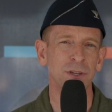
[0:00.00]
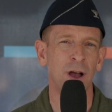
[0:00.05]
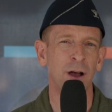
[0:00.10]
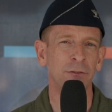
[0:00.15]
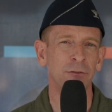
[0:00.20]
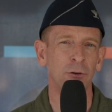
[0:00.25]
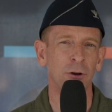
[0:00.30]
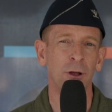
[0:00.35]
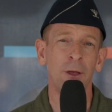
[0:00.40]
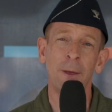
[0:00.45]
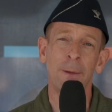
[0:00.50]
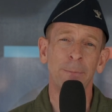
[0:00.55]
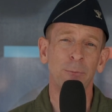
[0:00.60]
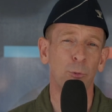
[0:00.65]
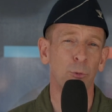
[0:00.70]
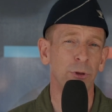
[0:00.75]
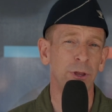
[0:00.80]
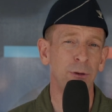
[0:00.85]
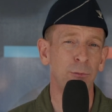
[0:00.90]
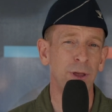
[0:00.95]
software.
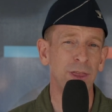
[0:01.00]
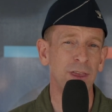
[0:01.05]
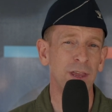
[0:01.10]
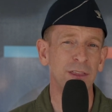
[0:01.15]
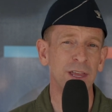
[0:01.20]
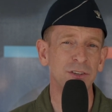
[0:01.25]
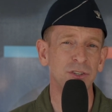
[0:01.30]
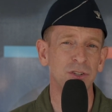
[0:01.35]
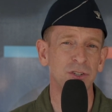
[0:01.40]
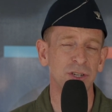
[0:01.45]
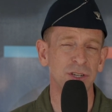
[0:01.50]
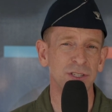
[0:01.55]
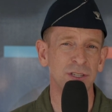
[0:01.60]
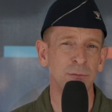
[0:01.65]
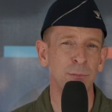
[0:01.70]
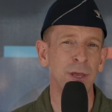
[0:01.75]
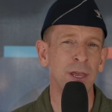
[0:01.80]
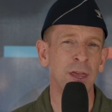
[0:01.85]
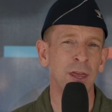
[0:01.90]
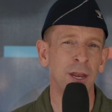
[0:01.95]
But really, we think that's just
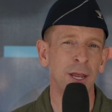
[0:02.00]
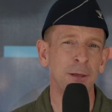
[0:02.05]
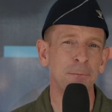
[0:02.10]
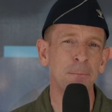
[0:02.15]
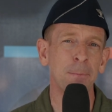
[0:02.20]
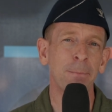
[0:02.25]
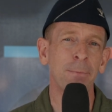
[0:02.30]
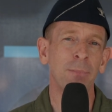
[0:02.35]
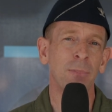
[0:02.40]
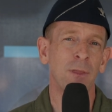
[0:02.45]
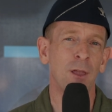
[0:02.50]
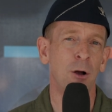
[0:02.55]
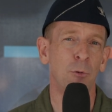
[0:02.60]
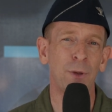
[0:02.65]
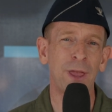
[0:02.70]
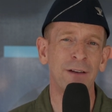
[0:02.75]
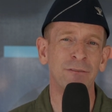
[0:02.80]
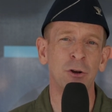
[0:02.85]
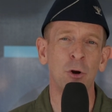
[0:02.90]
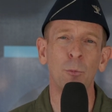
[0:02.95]
the beginning. Uh,
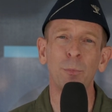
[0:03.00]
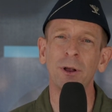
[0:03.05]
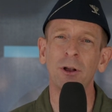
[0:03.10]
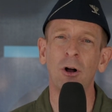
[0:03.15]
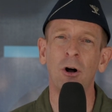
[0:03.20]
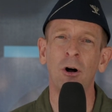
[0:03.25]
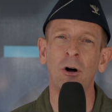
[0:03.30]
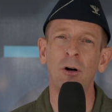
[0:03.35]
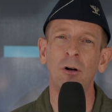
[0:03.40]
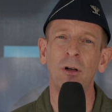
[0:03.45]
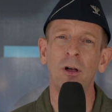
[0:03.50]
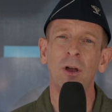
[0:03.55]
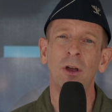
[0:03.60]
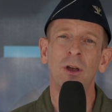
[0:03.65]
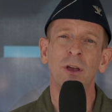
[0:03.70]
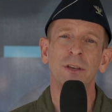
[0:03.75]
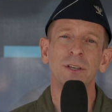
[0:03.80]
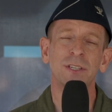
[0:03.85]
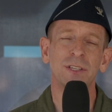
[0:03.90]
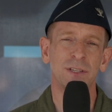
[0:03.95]
we have an open call
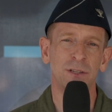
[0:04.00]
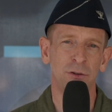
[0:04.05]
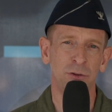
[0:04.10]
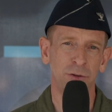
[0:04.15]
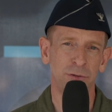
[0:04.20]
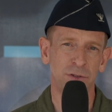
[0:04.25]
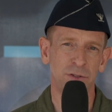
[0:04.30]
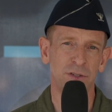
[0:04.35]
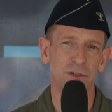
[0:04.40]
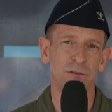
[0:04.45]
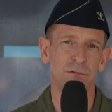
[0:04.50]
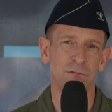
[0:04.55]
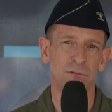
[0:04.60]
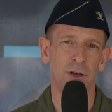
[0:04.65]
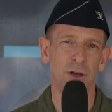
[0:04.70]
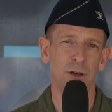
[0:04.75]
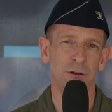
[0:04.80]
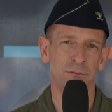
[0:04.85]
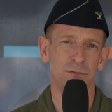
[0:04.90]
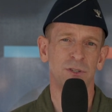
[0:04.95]
still to
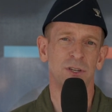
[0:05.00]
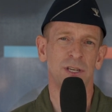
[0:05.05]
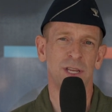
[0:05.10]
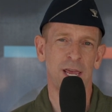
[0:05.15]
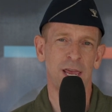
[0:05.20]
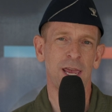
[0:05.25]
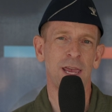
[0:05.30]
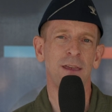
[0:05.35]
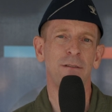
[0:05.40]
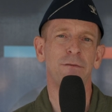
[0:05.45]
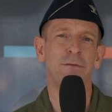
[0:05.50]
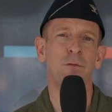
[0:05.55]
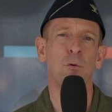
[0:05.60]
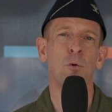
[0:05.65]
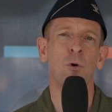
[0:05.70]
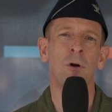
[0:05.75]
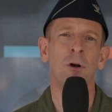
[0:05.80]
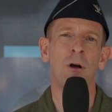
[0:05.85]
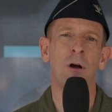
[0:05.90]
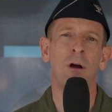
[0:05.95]
uh, today
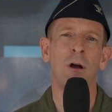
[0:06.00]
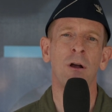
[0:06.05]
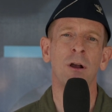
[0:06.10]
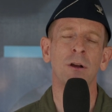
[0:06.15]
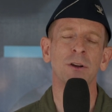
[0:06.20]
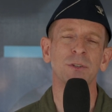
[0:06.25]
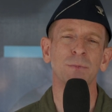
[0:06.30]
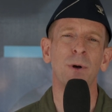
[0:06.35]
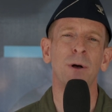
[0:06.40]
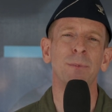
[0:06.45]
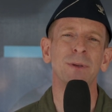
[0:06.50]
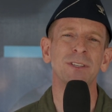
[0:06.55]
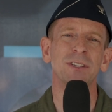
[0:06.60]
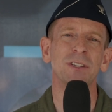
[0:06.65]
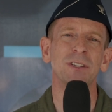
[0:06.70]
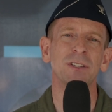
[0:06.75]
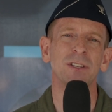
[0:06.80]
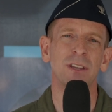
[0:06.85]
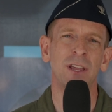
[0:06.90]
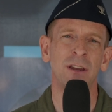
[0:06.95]
for our small
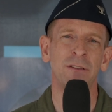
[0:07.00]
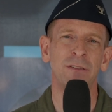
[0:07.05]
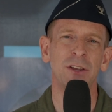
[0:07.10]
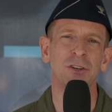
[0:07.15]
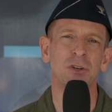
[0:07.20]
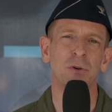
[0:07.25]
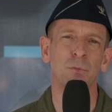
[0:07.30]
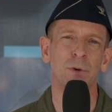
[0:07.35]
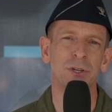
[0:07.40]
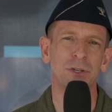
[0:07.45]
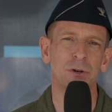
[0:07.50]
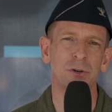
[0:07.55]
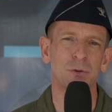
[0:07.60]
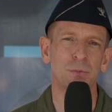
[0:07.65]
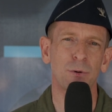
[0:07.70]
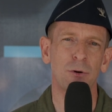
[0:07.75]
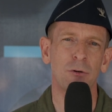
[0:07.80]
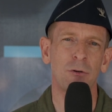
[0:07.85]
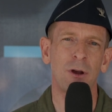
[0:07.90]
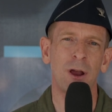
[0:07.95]
business innovation research
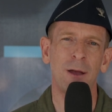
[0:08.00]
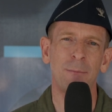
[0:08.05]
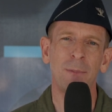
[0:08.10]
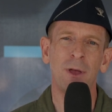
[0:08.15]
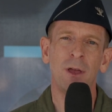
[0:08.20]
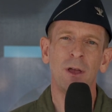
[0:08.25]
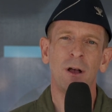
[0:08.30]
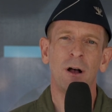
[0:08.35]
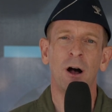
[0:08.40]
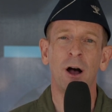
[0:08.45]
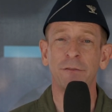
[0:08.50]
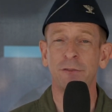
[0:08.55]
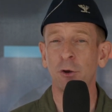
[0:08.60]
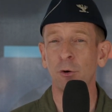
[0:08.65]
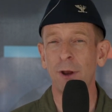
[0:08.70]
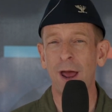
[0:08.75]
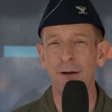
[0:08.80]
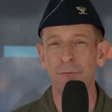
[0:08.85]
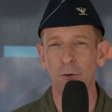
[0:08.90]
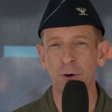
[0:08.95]
program. Uh, if
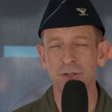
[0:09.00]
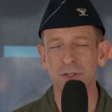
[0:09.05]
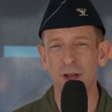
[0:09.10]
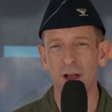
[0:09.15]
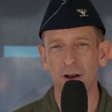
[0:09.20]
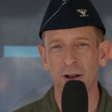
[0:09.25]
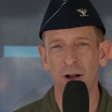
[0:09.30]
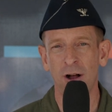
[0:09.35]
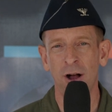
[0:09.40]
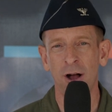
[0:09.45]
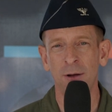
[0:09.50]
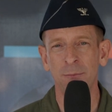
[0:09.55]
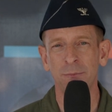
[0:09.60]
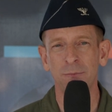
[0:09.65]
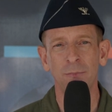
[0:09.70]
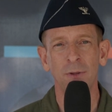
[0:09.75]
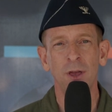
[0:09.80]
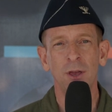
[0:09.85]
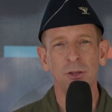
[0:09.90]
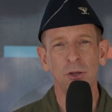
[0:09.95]
you go to
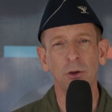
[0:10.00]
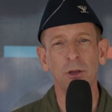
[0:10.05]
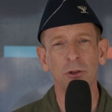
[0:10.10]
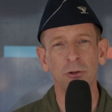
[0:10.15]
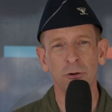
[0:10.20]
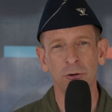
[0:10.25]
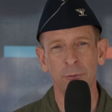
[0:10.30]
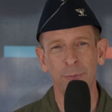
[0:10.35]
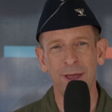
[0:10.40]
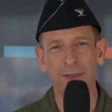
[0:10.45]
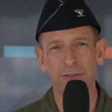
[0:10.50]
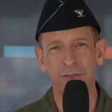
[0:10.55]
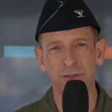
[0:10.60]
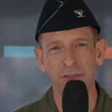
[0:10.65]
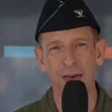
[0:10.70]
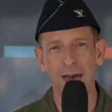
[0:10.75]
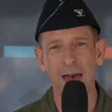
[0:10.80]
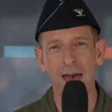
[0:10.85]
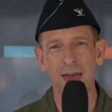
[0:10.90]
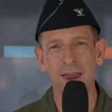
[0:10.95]
AFWERX.com, you can learn about
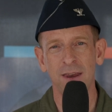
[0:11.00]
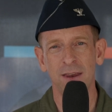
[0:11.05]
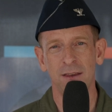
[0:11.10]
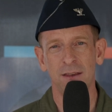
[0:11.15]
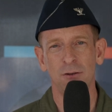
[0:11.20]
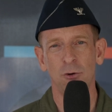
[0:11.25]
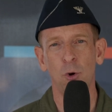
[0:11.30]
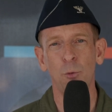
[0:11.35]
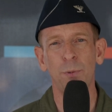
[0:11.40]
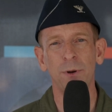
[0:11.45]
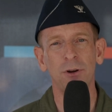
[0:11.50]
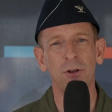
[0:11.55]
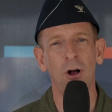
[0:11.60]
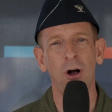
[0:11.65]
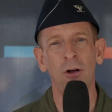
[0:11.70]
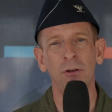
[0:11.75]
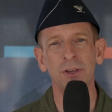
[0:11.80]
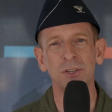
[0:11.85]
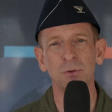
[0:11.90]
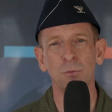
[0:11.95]
that open
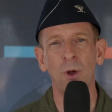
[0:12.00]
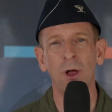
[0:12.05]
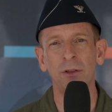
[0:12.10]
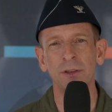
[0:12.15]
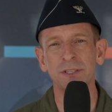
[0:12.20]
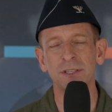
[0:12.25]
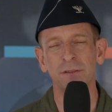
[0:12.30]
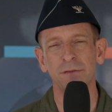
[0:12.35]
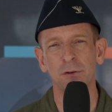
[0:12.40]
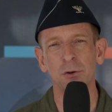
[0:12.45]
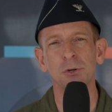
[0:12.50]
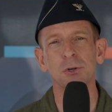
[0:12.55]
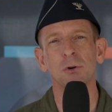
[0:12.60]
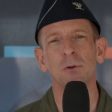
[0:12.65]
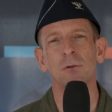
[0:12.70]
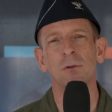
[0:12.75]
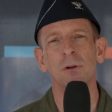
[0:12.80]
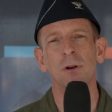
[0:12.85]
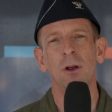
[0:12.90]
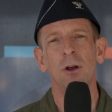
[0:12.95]
call as well as the
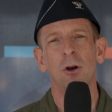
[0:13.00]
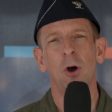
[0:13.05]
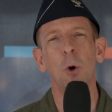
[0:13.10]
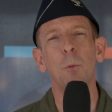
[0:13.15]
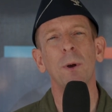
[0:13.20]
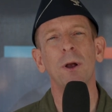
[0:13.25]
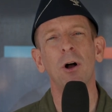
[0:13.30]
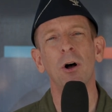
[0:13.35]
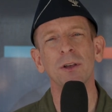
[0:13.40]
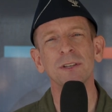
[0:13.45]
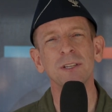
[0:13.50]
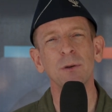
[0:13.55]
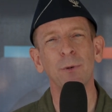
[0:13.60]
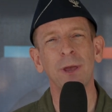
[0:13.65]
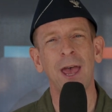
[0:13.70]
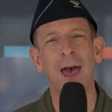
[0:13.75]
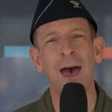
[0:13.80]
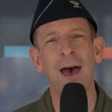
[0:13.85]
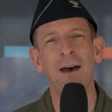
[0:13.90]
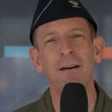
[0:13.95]
future open calls that
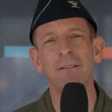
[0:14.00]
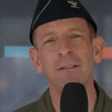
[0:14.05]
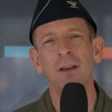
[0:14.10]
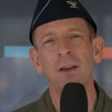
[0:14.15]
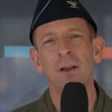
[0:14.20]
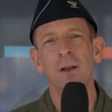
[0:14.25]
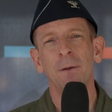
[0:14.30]
we have.